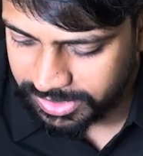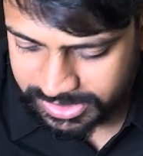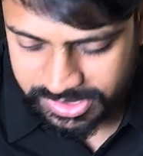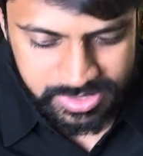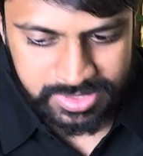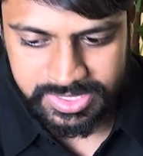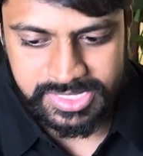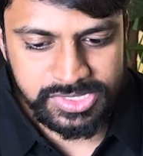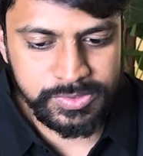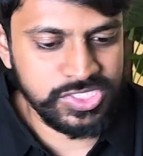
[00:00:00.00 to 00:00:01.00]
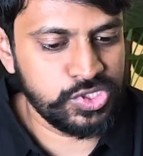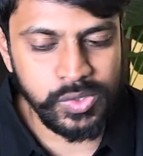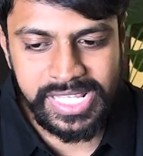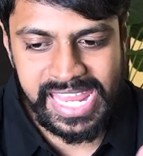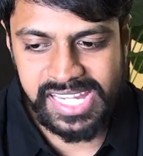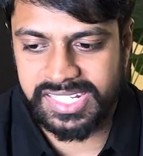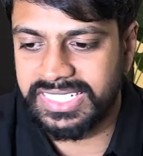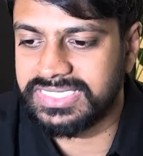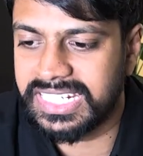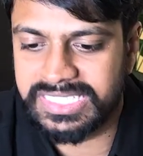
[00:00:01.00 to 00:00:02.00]
these are the things which you get
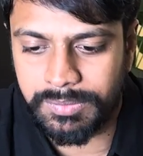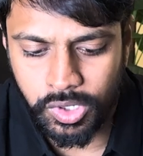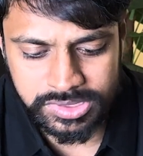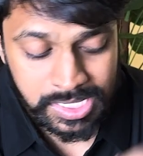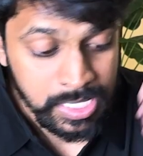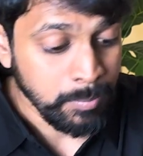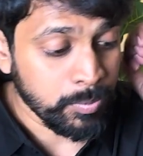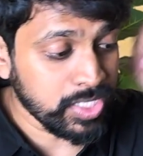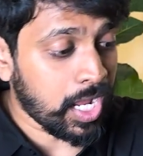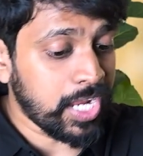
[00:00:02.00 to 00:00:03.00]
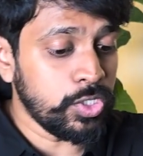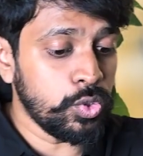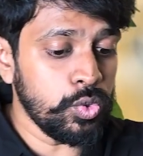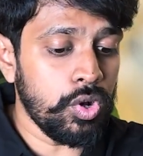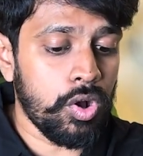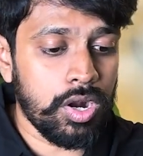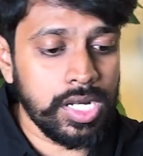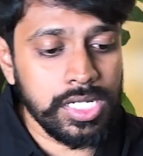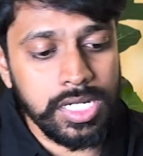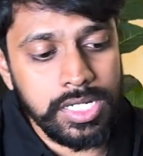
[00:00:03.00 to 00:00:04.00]
inside the box. But I do
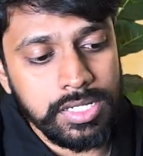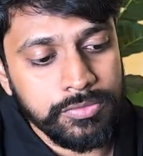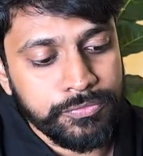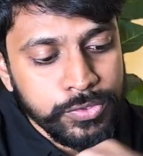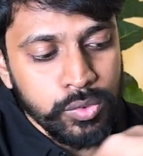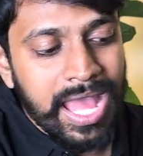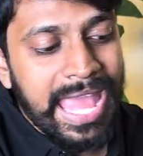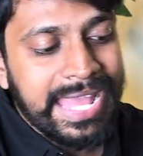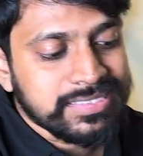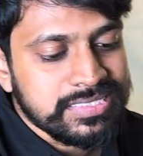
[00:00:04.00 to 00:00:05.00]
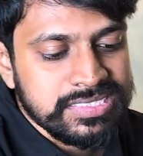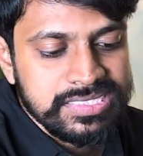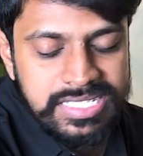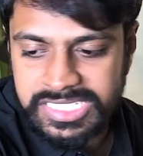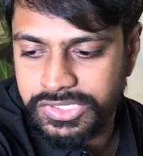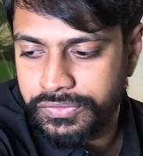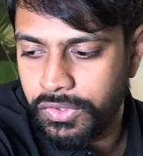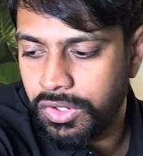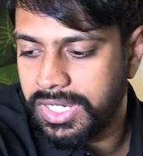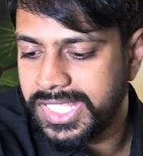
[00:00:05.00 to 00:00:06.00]
order few accessories
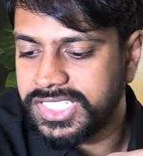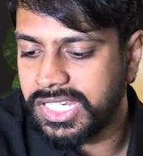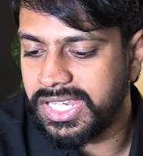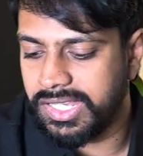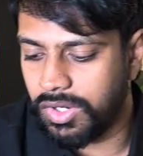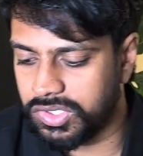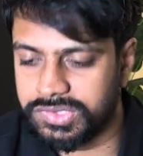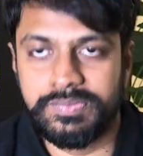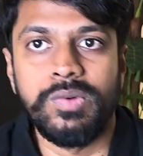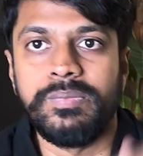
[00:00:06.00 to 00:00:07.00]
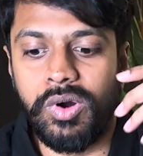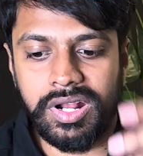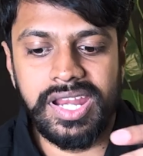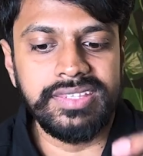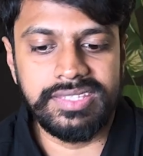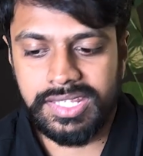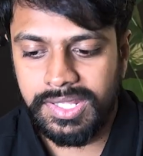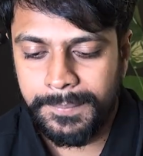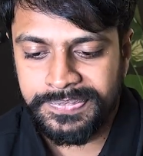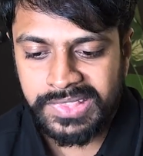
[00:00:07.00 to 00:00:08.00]
for DJI Osmo Pocket 3.
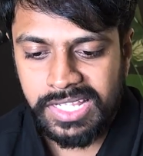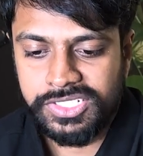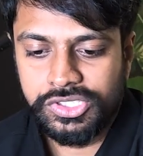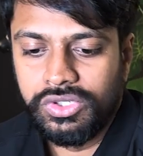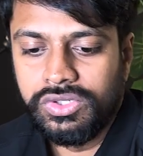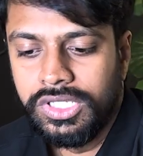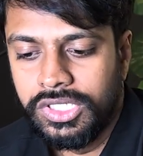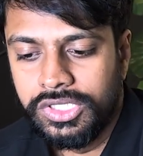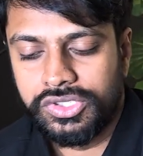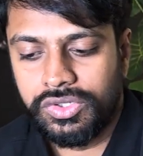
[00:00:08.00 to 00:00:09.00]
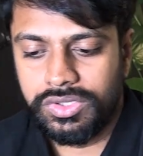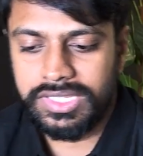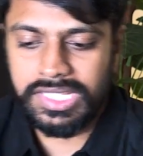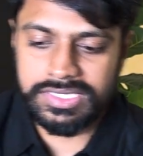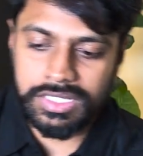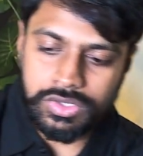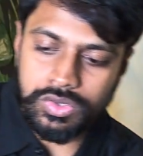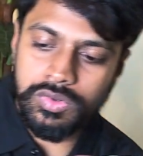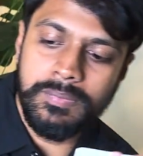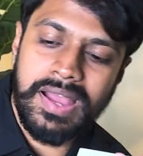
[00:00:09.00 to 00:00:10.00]
I'll show you. So these are
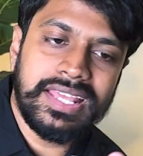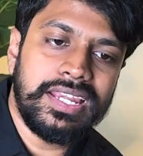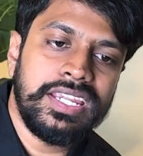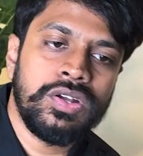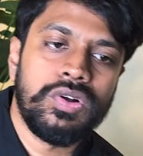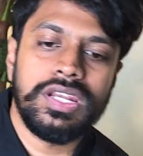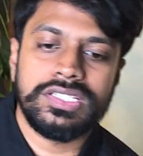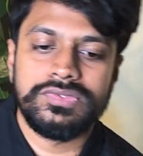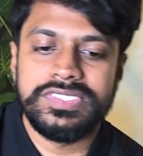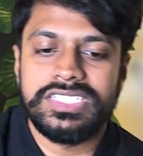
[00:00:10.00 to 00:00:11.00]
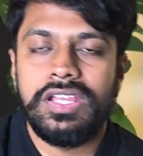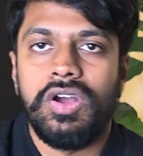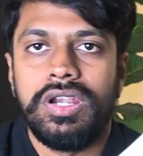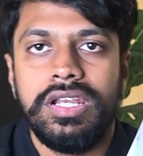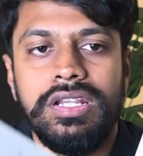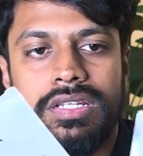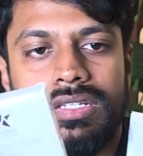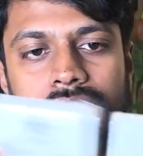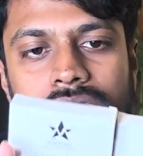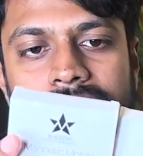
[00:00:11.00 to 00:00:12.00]
two magnetic holders which I ordered.
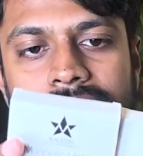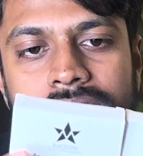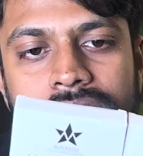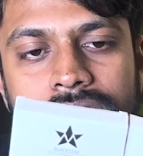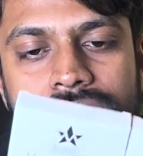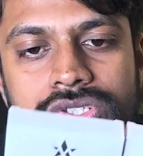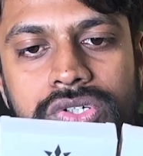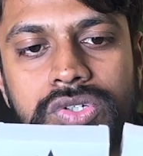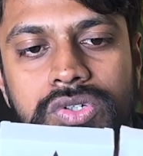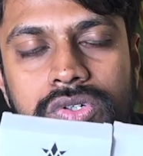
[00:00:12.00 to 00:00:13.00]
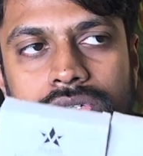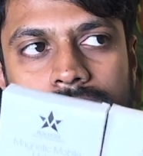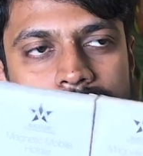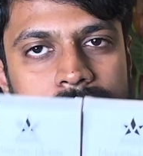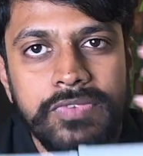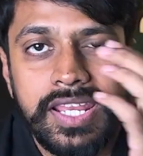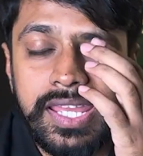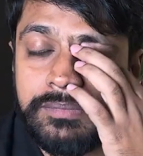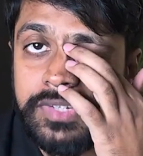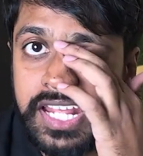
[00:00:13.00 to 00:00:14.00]
Okay. So when
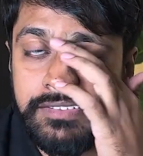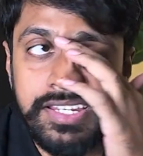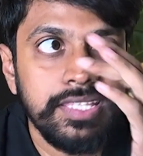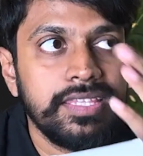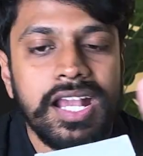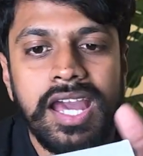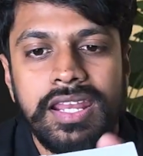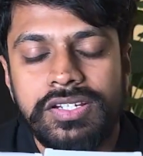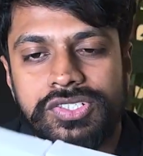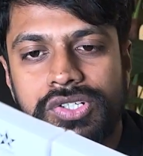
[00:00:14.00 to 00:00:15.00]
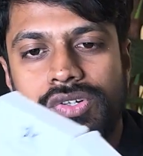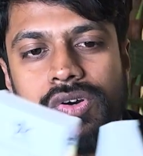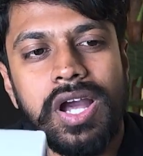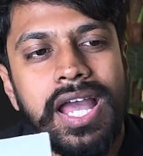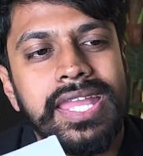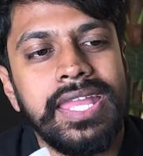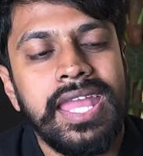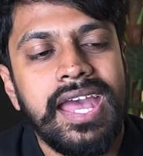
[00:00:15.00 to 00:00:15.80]
I'm traveling in the car, so I